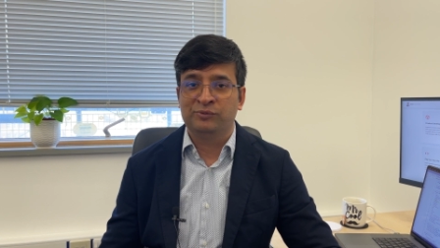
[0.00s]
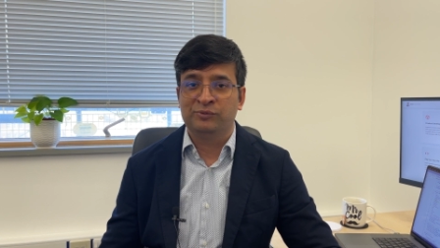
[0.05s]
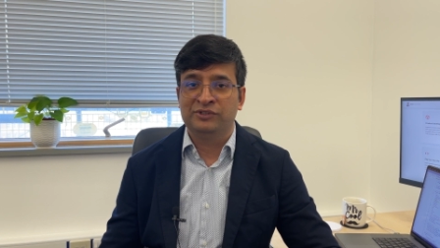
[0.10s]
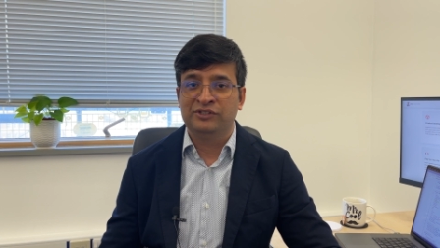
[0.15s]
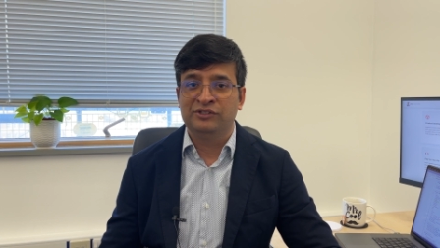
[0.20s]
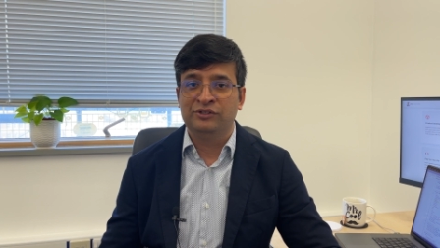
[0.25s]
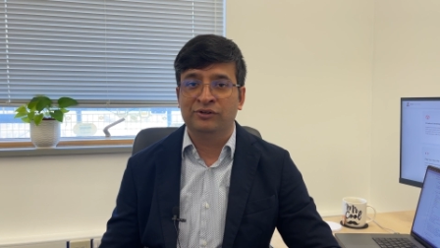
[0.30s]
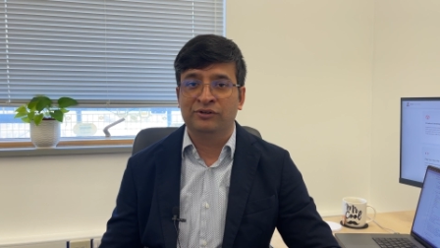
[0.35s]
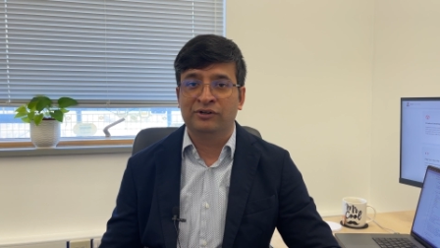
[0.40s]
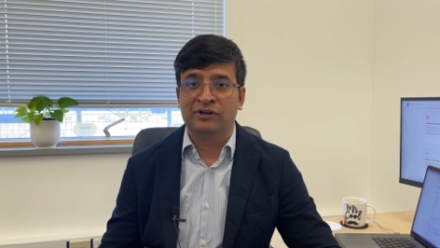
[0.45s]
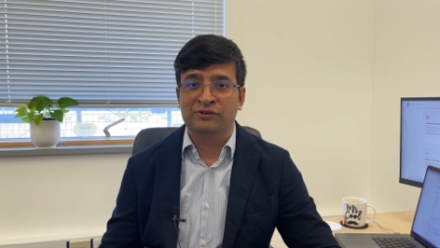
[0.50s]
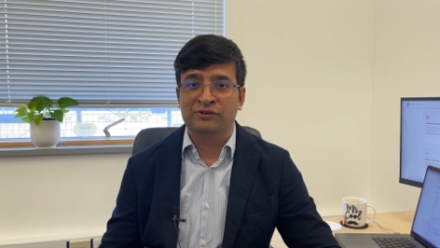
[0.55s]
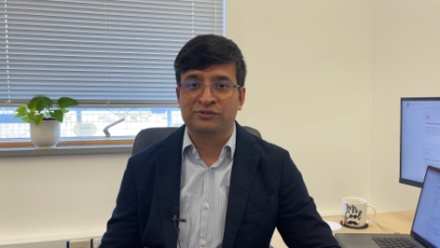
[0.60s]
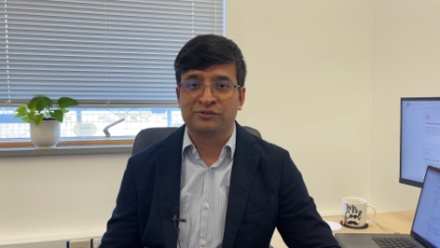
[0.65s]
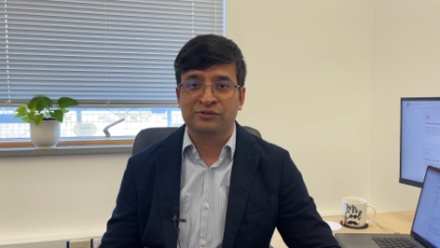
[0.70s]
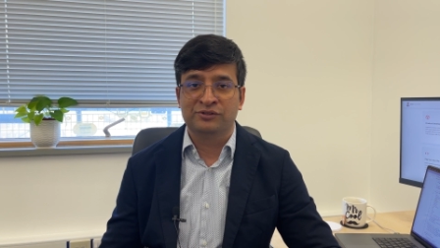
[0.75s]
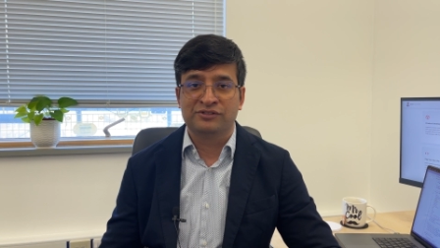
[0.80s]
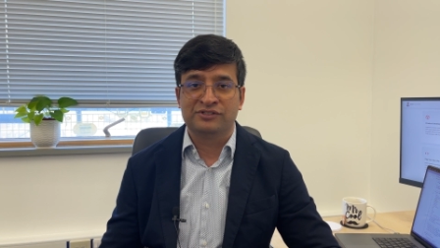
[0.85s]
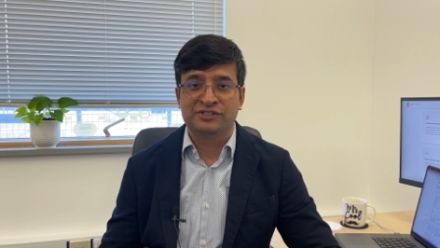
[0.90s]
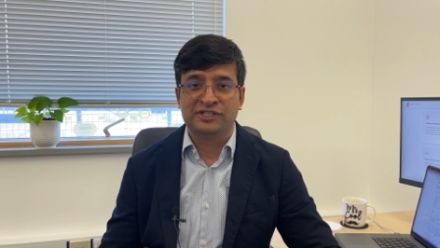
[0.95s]
with your
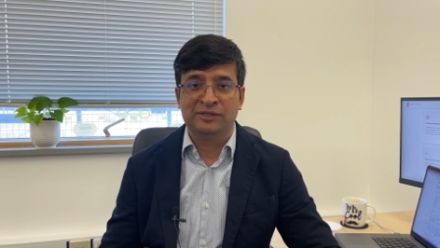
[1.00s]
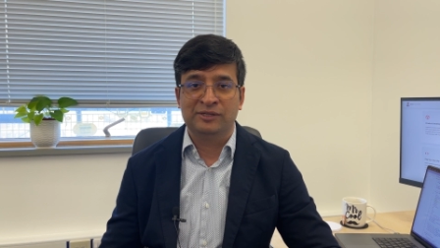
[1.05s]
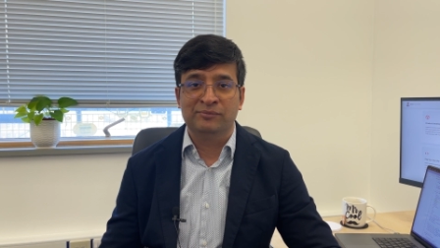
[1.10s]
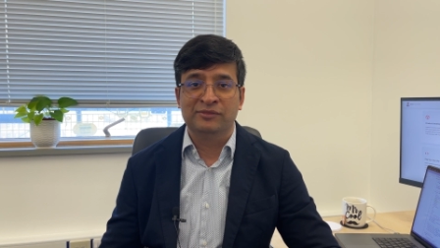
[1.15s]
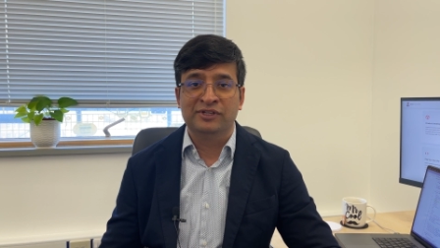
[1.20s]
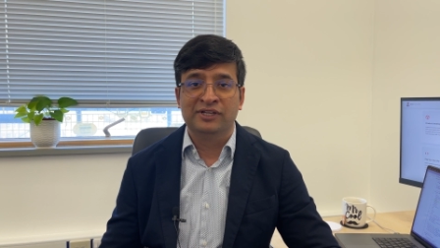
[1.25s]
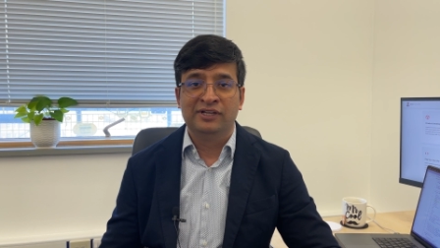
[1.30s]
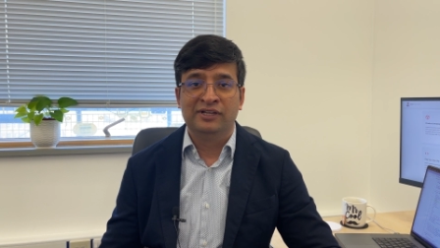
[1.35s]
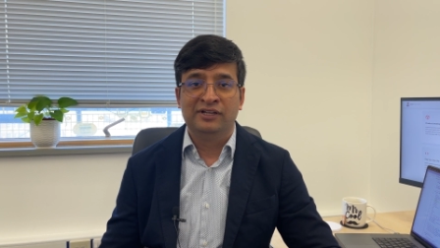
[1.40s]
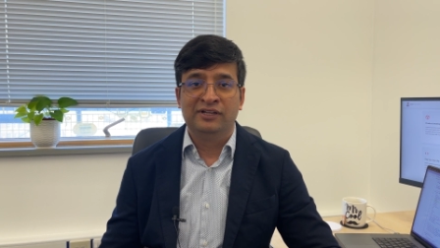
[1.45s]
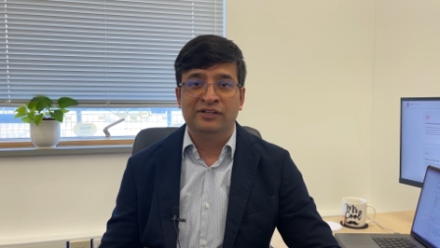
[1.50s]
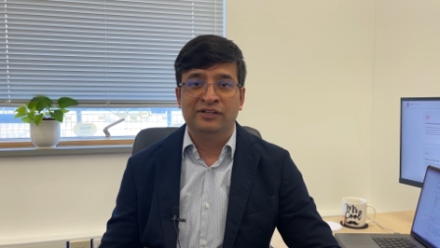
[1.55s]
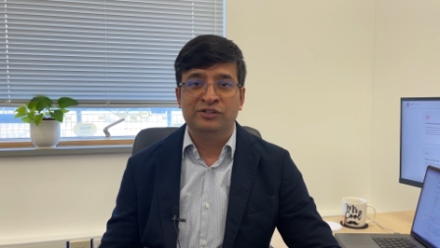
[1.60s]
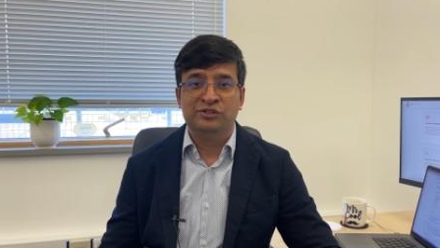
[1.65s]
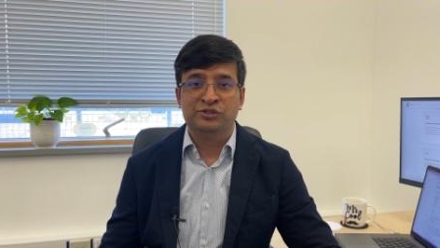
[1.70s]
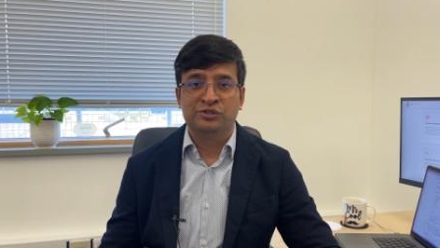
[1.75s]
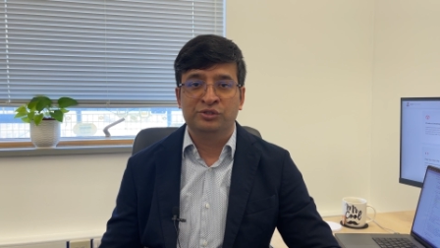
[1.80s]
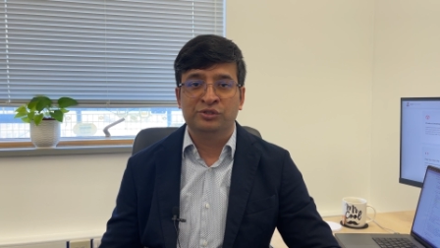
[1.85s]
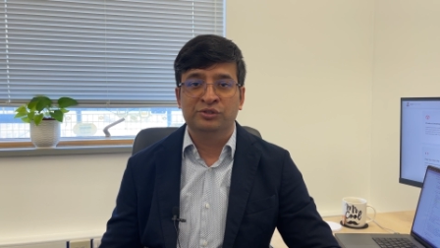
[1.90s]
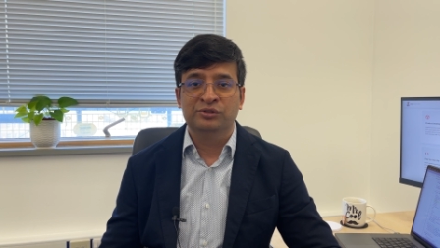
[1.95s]
outsourced team
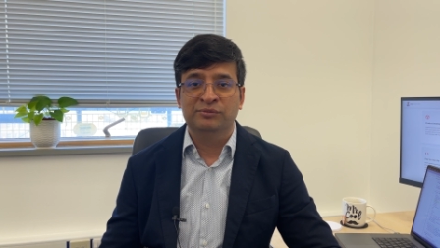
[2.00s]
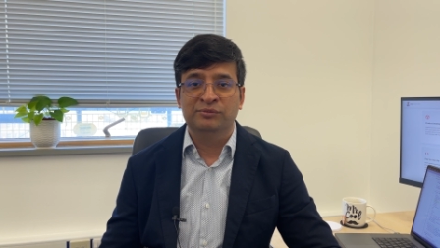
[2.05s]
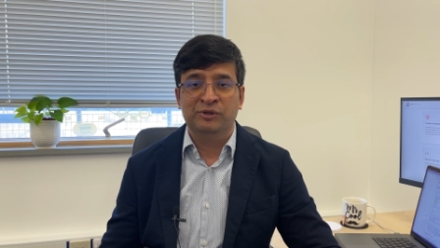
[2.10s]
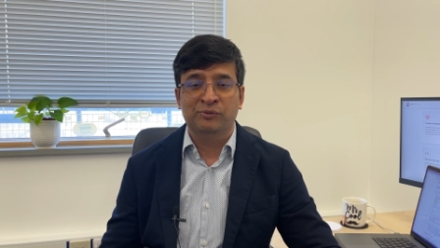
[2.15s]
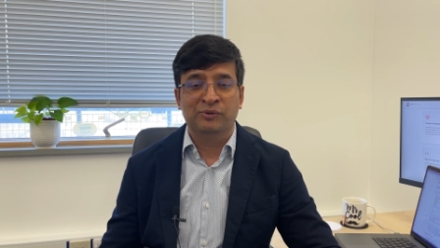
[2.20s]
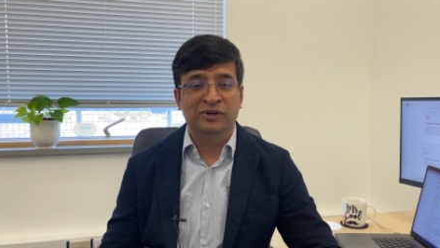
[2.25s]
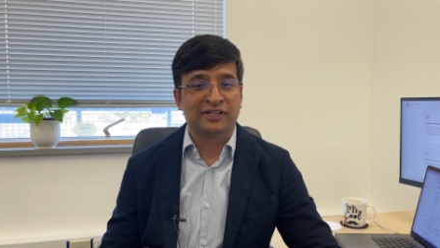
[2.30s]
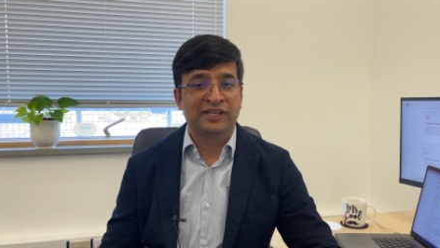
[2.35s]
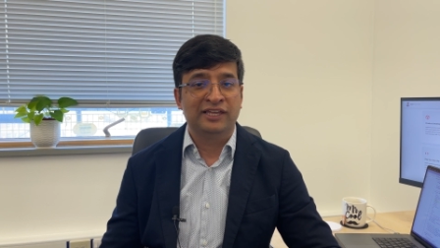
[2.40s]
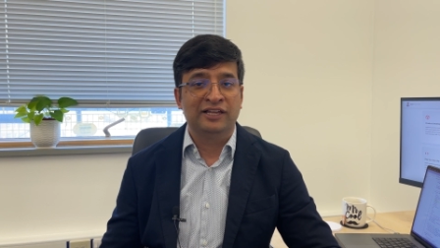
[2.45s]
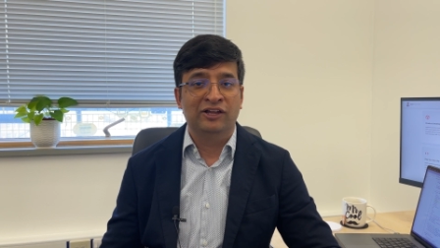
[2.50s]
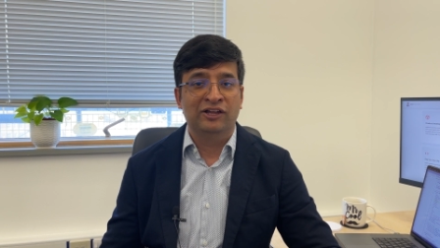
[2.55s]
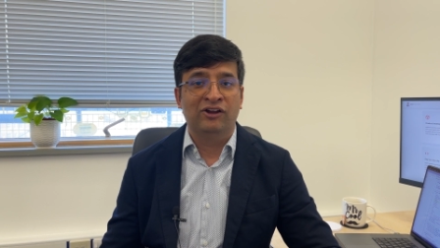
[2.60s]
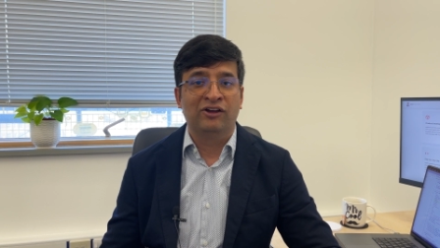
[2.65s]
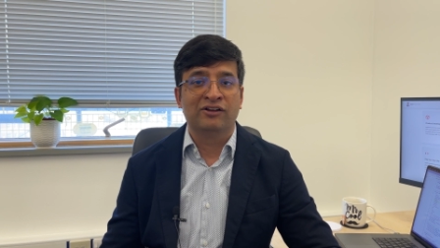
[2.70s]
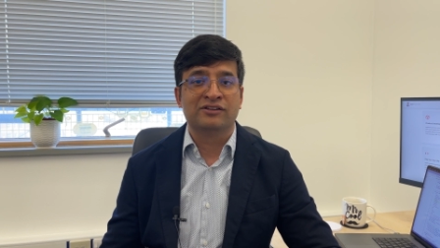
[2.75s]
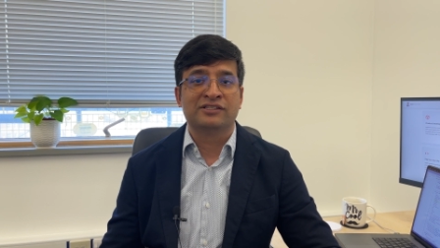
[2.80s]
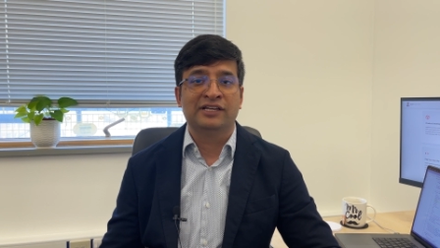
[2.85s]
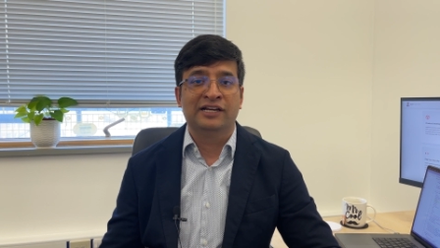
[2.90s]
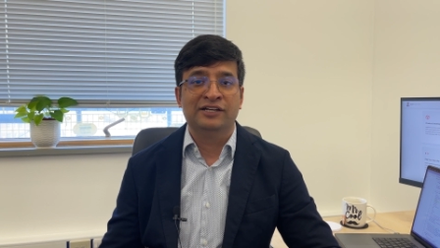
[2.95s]
to be working
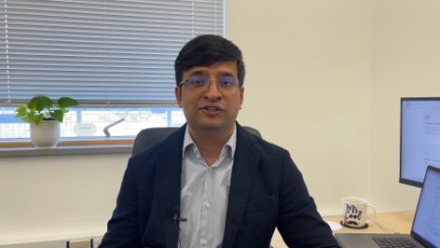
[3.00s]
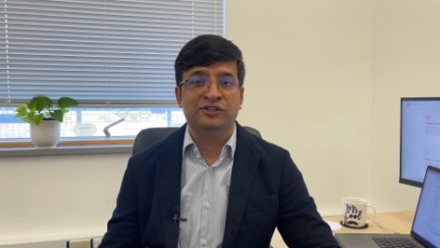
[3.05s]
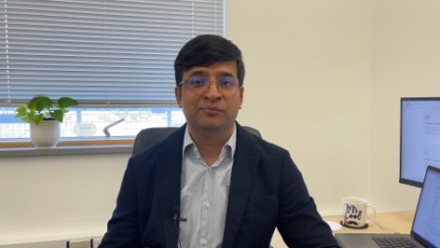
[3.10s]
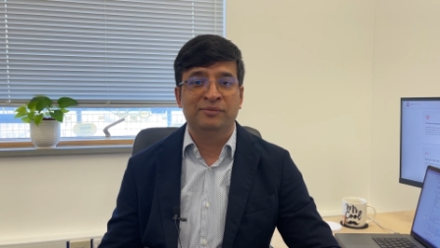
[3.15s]
alongside your